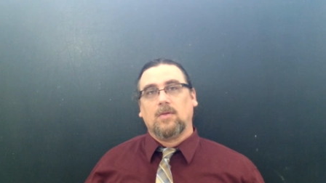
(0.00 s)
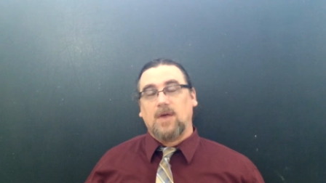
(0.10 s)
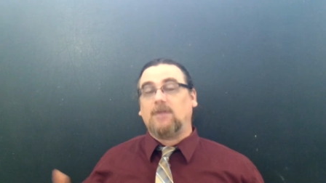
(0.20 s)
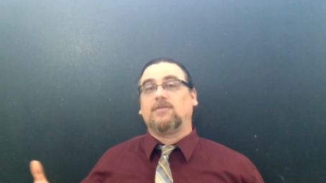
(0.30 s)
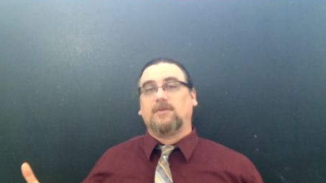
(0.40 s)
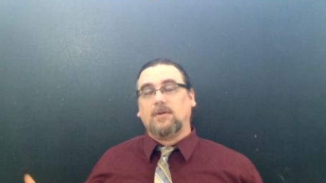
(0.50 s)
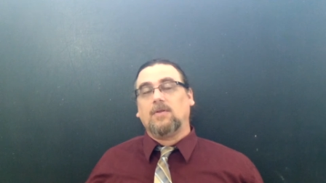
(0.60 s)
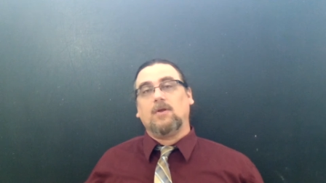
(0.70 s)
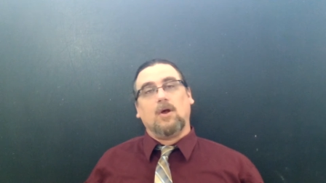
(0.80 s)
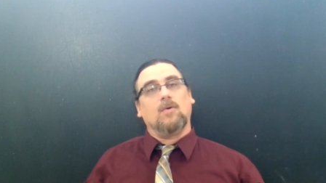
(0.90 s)
That's,
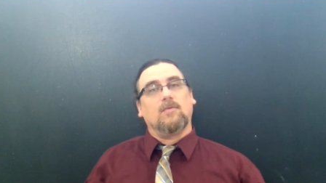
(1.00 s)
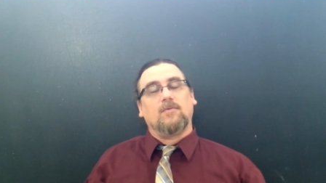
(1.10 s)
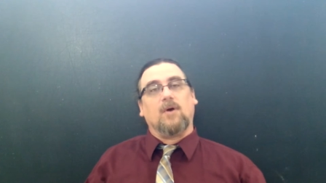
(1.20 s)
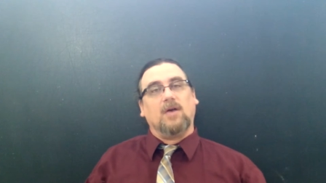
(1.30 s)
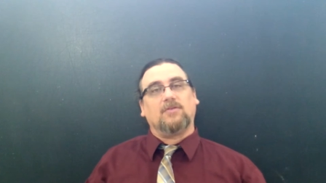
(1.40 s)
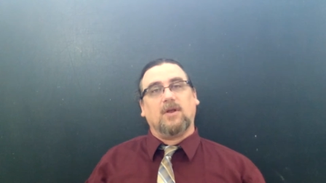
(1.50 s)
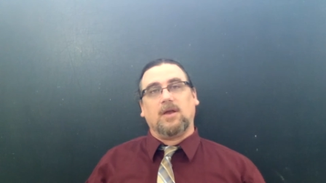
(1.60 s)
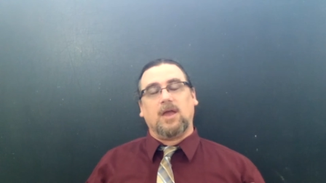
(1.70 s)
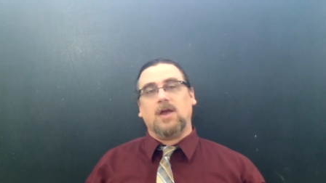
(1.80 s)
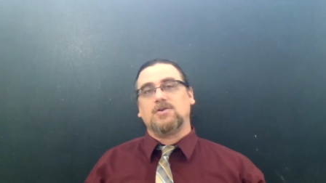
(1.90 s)
for us, an
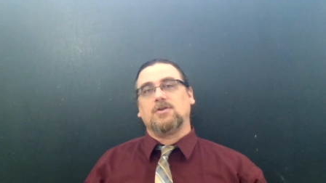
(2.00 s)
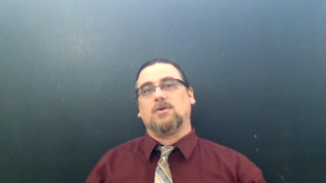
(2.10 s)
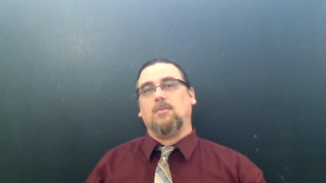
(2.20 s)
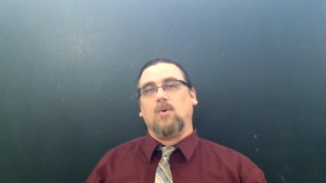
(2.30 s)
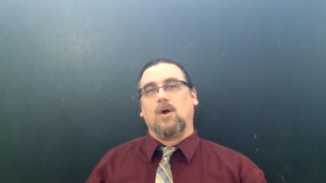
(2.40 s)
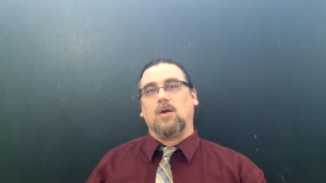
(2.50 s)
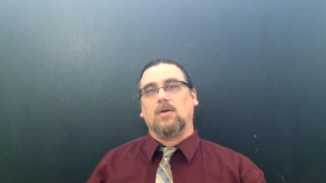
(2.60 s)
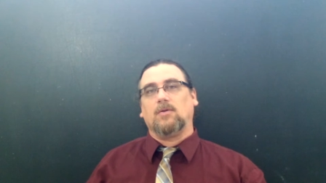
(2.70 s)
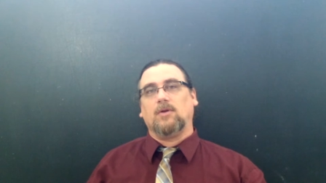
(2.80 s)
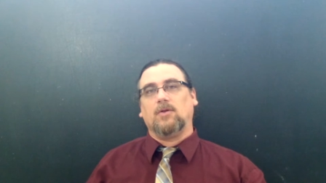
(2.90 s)
occasion to mourn.
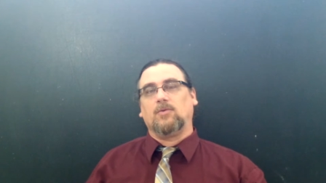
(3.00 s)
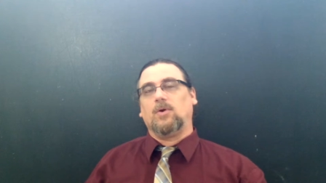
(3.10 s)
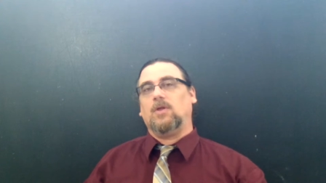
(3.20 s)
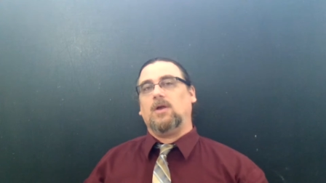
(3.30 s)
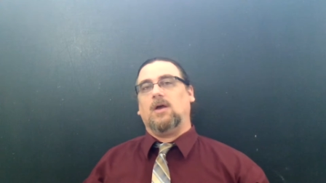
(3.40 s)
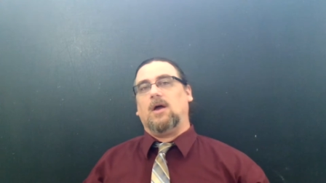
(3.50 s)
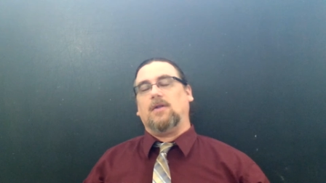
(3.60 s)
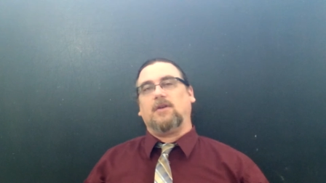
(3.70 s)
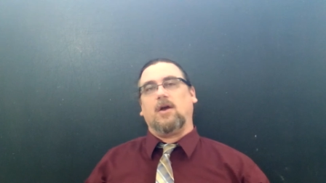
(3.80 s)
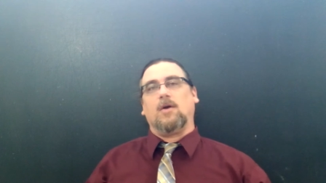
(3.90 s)
It's really a
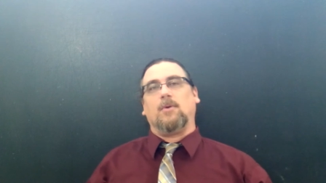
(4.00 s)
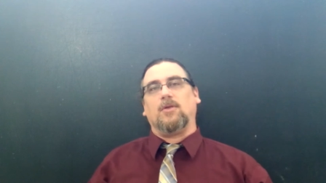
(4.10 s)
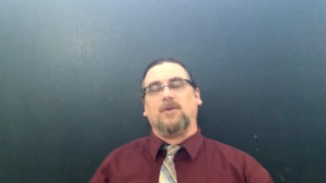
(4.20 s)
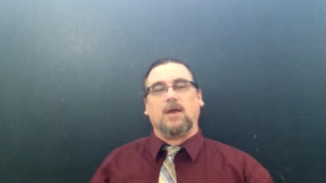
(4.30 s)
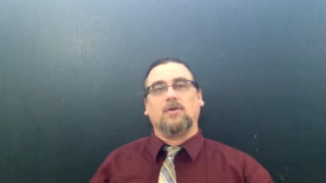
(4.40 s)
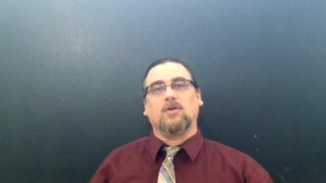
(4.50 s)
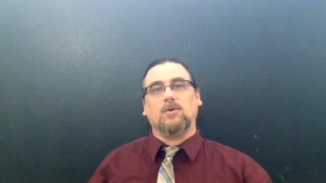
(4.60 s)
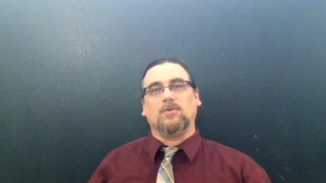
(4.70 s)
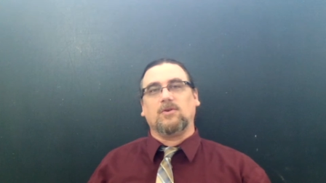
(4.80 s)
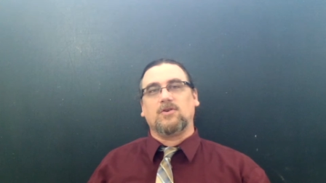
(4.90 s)
terrible thing to
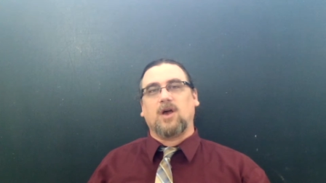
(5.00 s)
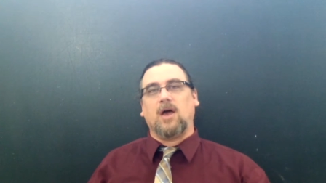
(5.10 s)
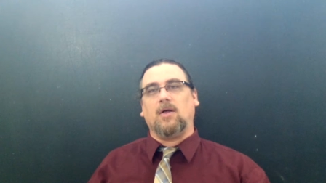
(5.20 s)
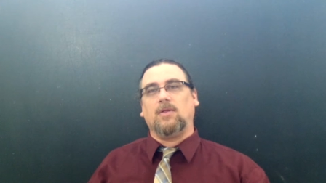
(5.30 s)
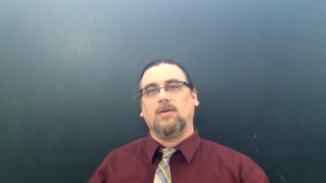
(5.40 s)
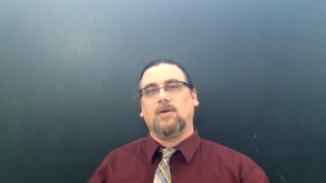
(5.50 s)
lose a child.